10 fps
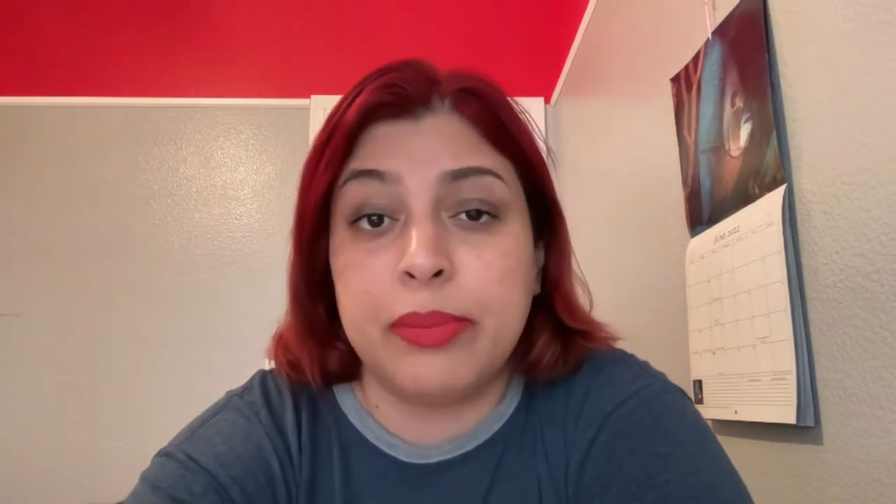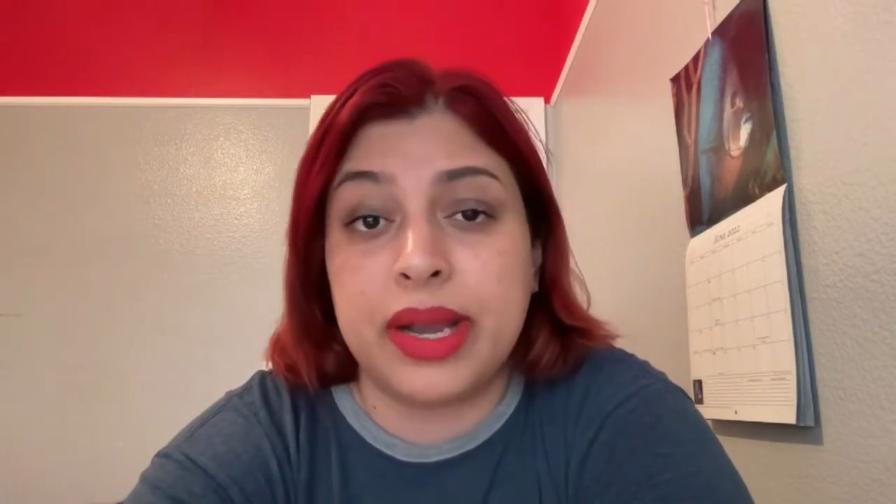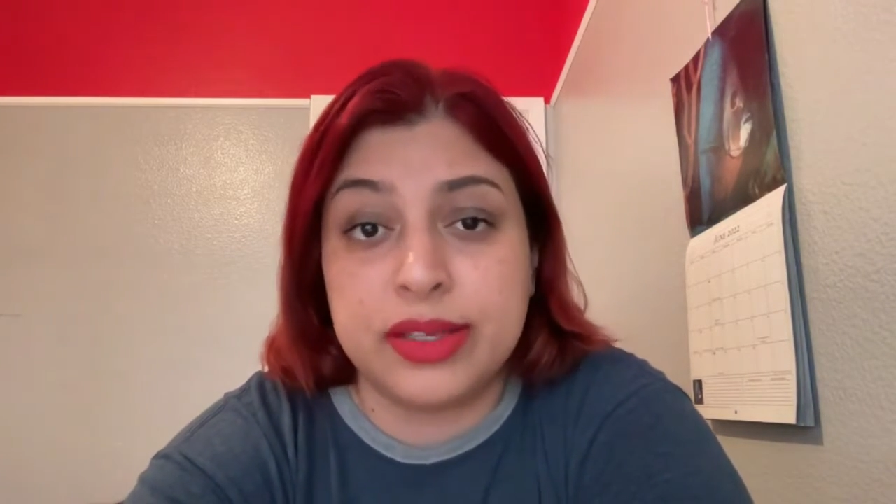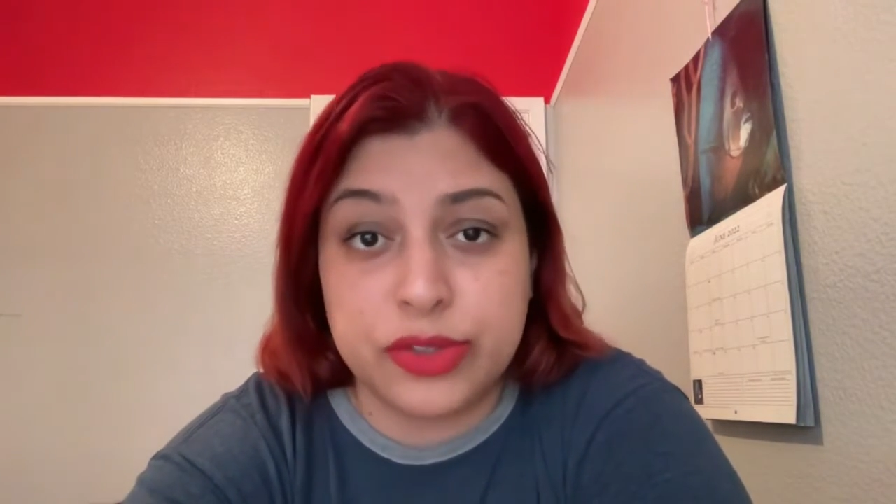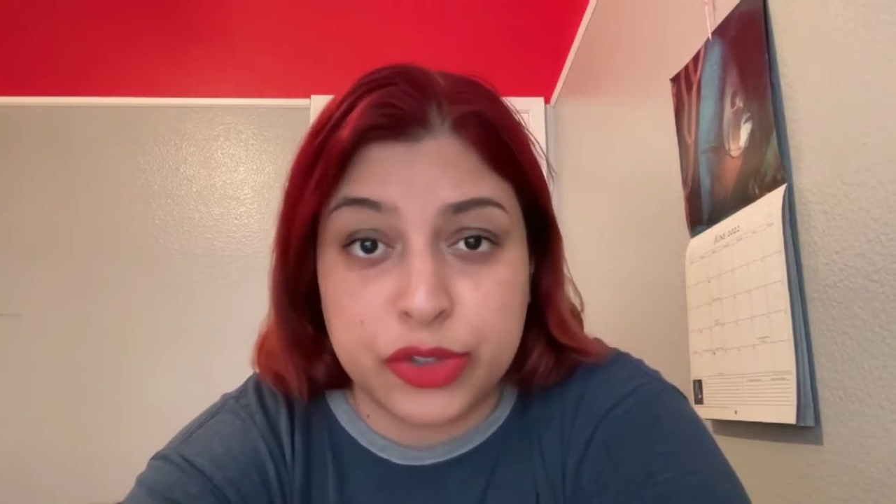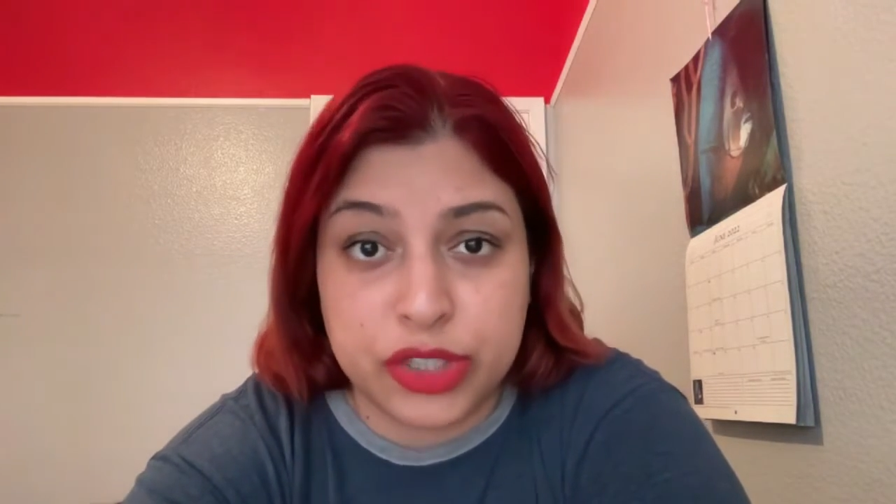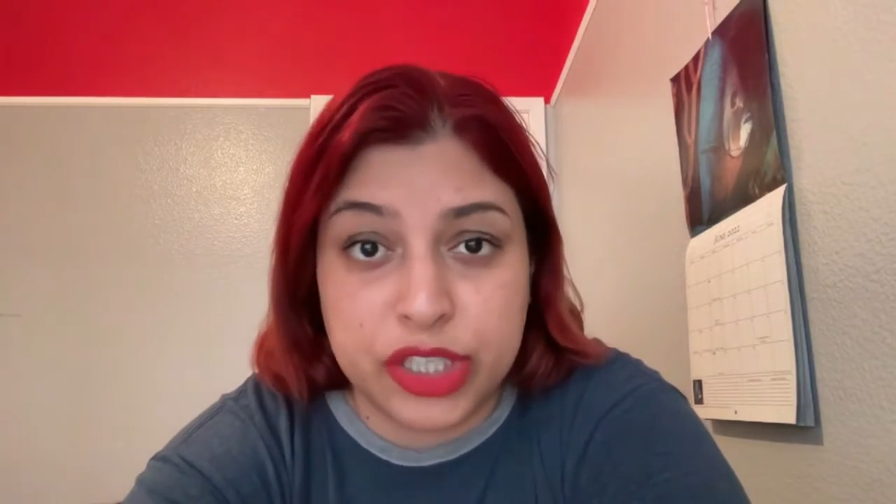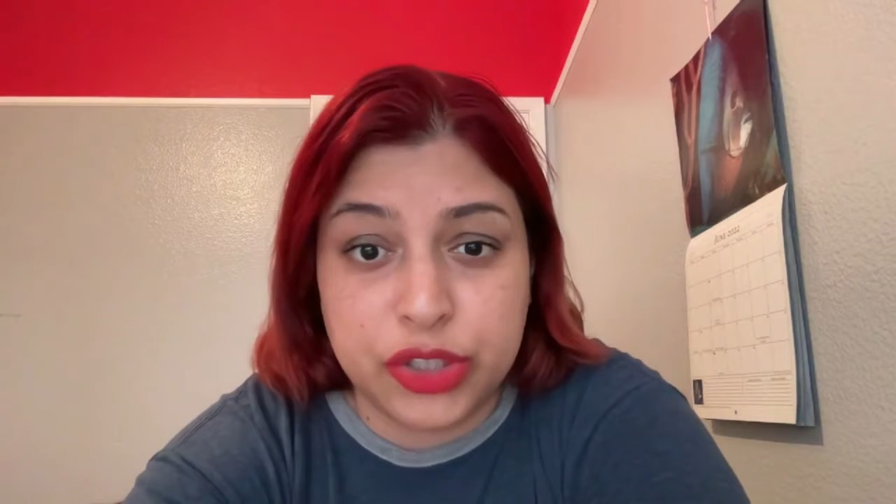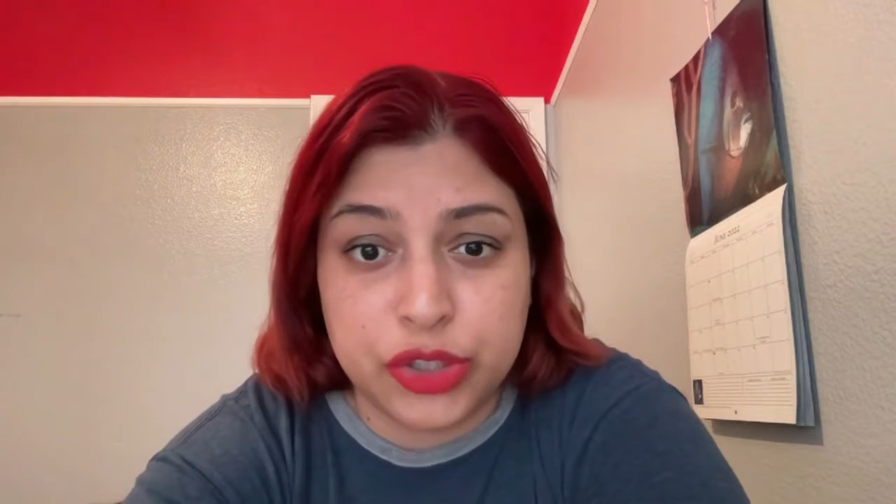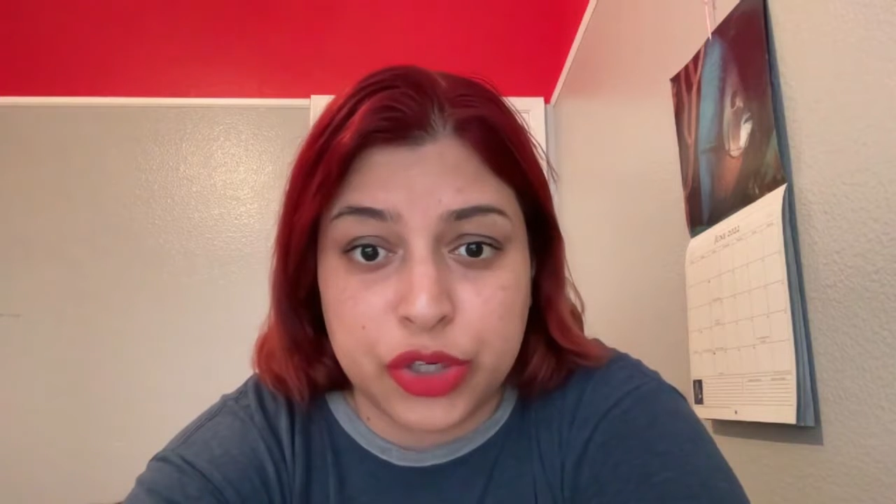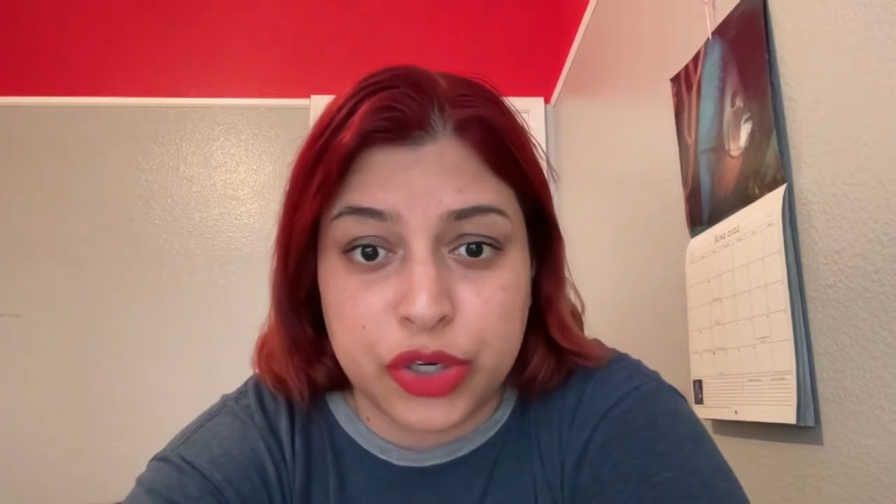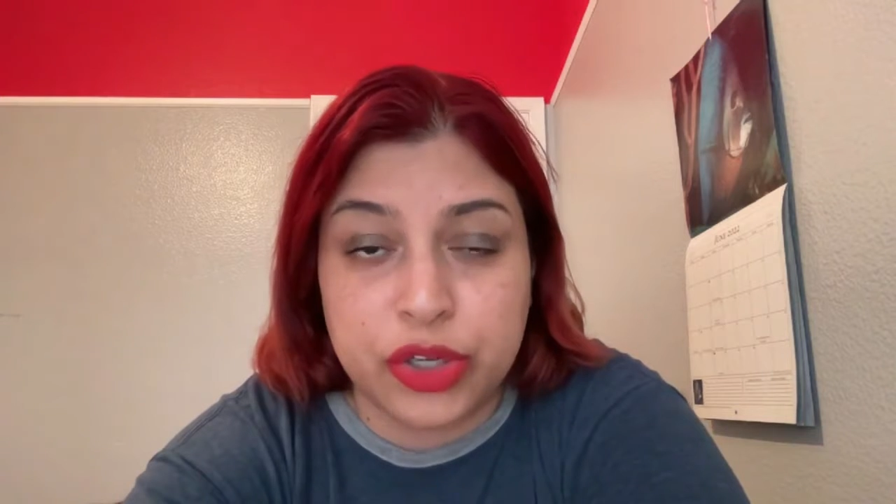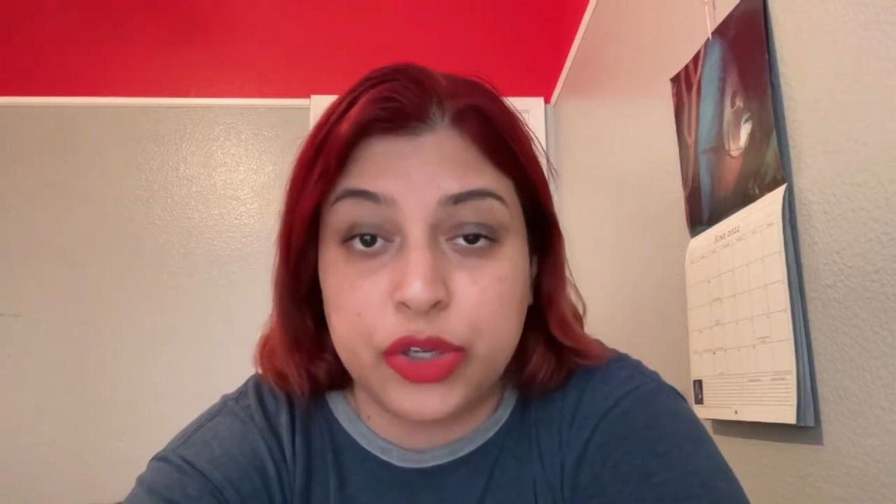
but as your teacher,